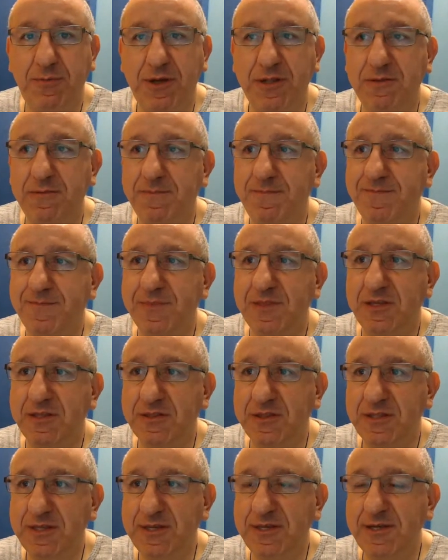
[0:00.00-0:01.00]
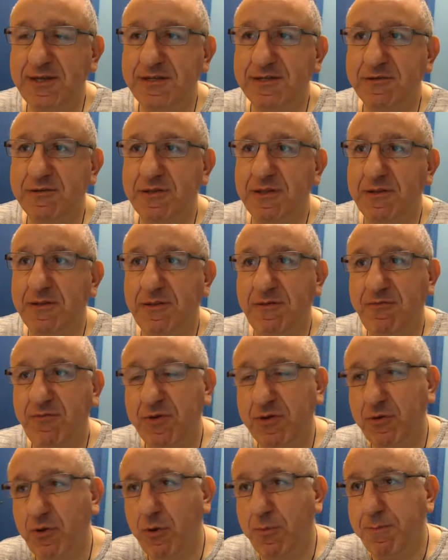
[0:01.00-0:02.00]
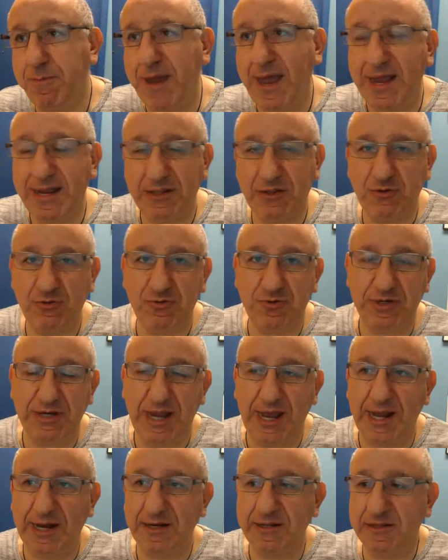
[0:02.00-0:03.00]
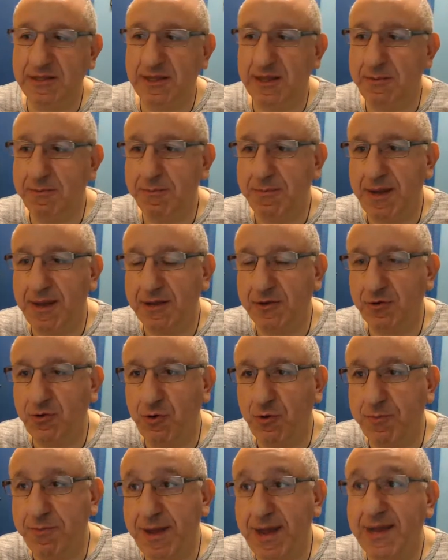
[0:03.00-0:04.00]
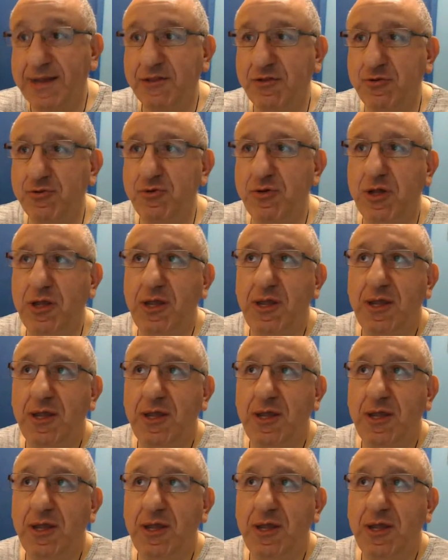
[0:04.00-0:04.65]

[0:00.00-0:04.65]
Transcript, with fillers: But the thing is, if we go back to reality and go back to